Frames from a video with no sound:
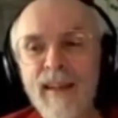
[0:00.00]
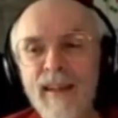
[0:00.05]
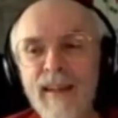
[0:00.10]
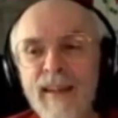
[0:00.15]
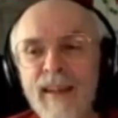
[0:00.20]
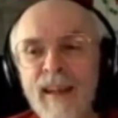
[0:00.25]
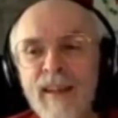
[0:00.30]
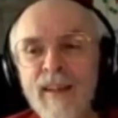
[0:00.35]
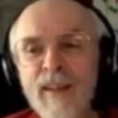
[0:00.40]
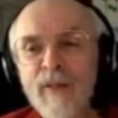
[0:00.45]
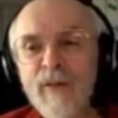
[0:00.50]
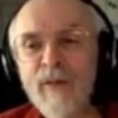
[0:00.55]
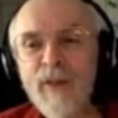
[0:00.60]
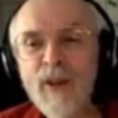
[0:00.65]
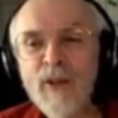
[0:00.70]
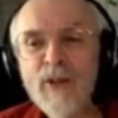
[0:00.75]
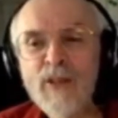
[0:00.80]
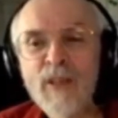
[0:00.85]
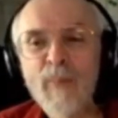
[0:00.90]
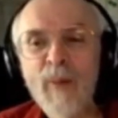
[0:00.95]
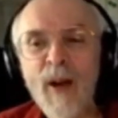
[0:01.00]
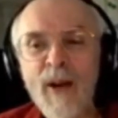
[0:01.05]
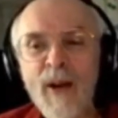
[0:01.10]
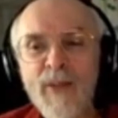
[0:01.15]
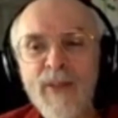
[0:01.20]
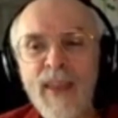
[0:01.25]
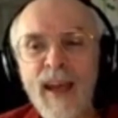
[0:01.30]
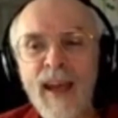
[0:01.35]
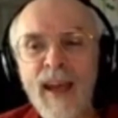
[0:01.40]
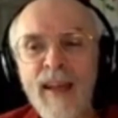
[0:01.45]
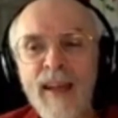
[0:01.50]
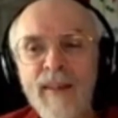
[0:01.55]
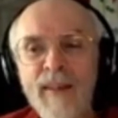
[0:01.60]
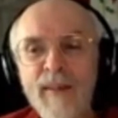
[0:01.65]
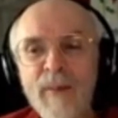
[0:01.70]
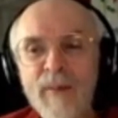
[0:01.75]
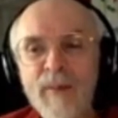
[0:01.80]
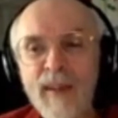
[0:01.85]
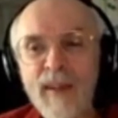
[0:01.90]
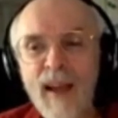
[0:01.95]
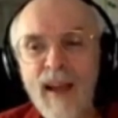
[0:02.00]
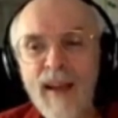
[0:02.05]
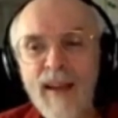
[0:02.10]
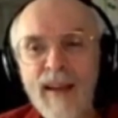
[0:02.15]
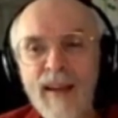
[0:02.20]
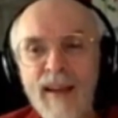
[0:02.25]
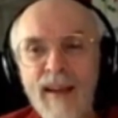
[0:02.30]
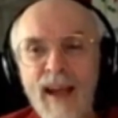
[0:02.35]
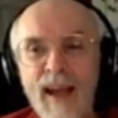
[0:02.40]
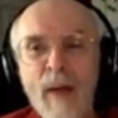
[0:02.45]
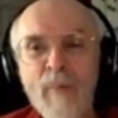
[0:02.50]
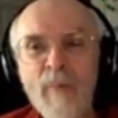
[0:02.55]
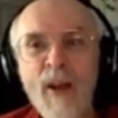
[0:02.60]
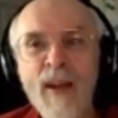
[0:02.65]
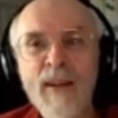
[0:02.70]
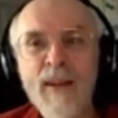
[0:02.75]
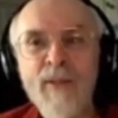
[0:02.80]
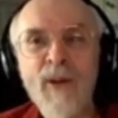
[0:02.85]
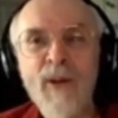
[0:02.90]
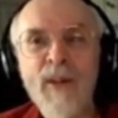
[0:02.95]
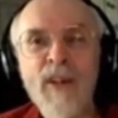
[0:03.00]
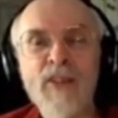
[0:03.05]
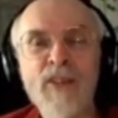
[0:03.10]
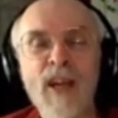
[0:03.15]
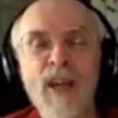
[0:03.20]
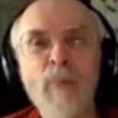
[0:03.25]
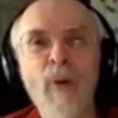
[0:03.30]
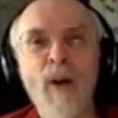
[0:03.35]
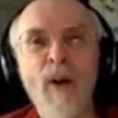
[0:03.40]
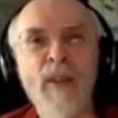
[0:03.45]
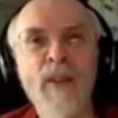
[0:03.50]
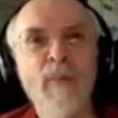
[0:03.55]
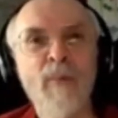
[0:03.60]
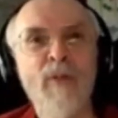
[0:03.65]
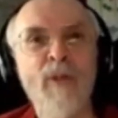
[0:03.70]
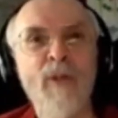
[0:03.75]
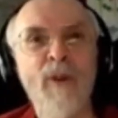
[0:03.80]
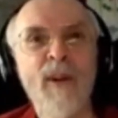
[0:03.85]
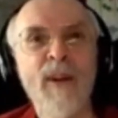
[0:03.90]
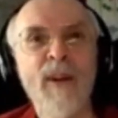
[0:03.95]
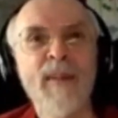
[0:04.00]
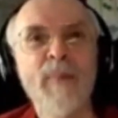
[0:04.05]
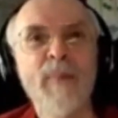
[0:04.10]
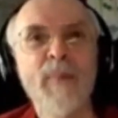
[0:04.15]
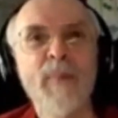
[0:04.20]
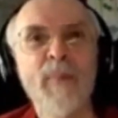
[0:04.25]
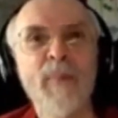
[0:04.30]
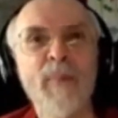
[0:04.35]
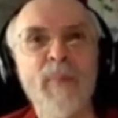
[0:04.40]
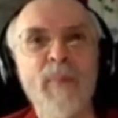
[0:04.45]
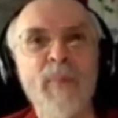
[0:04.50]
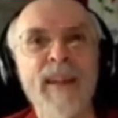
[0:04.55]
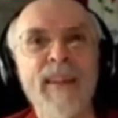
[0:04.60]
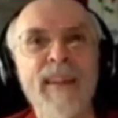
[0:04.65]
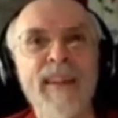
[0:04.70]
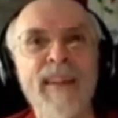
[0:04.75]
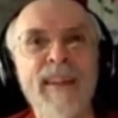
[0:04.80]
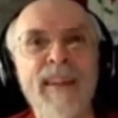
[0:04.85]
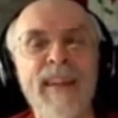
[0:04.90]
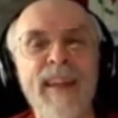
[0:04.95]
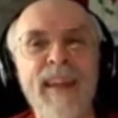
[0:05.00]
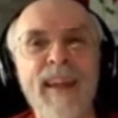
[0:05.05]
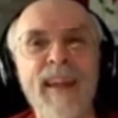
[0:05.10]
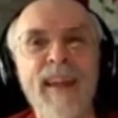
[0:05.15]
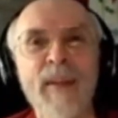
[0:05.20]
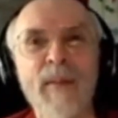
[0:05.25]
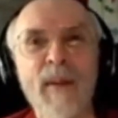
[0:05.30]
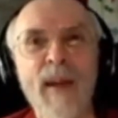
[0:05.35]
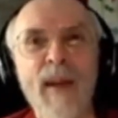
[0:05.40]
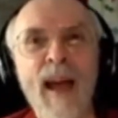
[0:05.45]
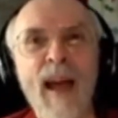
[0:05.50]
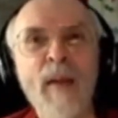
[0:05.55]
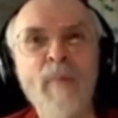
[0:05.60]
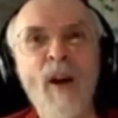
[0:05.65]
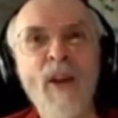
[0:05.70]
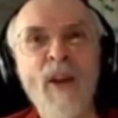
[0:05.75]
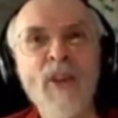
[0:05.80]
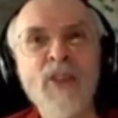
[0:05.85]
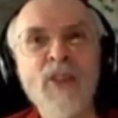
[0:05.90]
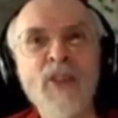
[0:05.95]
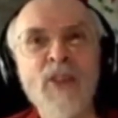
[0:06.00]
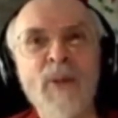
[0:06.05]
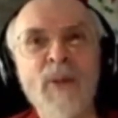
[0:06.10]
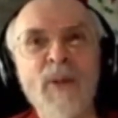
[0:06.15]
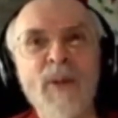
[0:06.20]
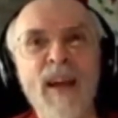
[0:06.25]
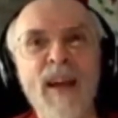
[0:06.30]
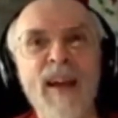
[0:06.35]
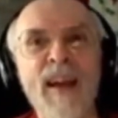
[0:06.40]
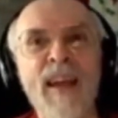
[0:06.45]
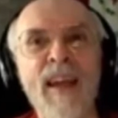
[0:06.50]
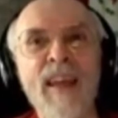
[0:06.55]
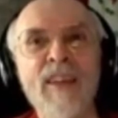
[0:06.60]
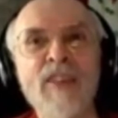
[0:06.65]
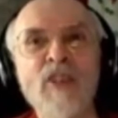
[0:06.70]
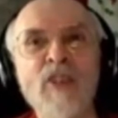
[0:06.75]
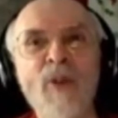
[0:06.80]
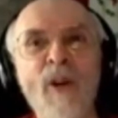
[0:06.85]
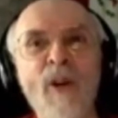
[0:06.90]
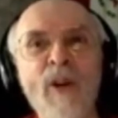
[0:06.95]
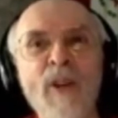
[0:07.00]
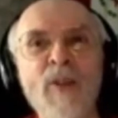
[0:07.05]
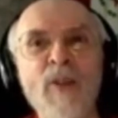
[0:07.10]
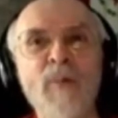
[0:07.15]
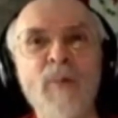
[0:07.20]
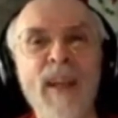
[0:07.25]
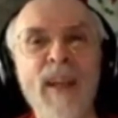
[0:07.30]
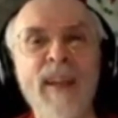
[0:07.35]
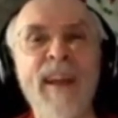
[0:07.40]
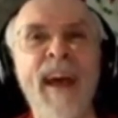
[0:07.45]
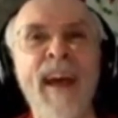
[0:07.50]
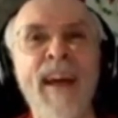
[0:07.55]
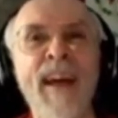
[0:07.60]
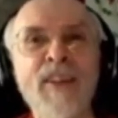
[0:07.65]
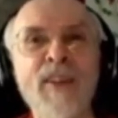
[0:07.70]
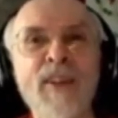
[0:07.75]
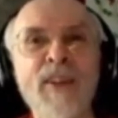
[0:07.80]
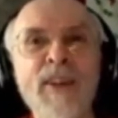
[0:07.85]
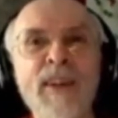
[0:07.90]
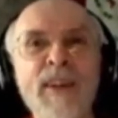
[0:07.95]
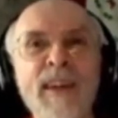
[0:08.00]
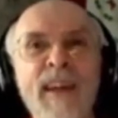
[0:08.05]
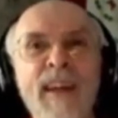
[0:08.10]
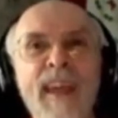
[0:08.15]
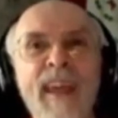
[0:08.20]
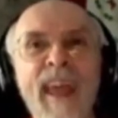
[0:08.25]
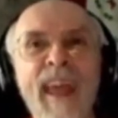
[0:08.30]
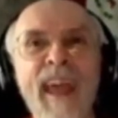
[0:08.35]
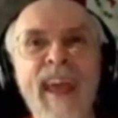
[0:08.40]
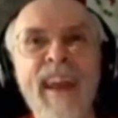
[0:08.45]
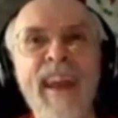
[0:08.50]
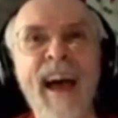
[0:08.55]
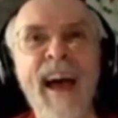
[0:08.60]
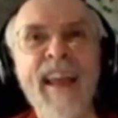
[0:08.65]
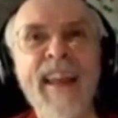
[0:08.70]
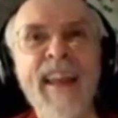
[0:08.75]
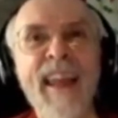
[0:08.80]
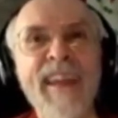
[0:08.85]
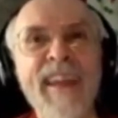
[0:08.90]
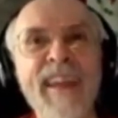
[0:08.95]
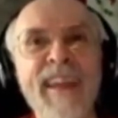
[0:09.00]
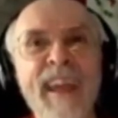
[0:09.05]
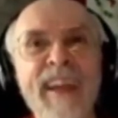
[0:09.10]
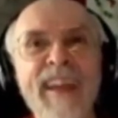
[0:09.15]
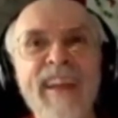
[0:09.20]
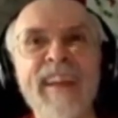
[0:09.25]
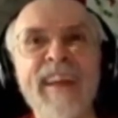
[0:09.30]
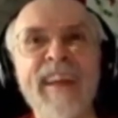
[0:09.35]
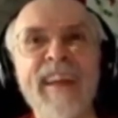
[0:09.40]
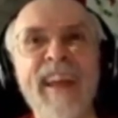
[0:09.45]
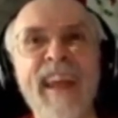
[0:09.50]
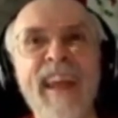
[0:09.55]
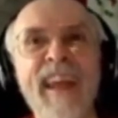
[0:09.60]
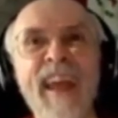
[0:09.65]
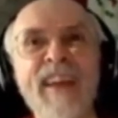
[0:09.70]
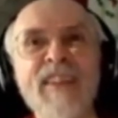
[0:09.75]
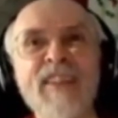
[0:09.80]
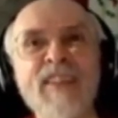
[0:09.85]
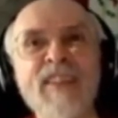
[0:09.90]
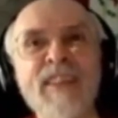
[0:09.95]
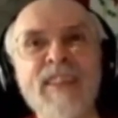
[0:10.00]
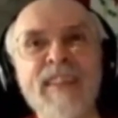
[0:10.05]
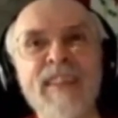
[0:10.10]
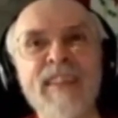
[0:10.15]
get confused about that, I'm not going to jump on them for it, but I'm also a historical reenactor, and I like getting it as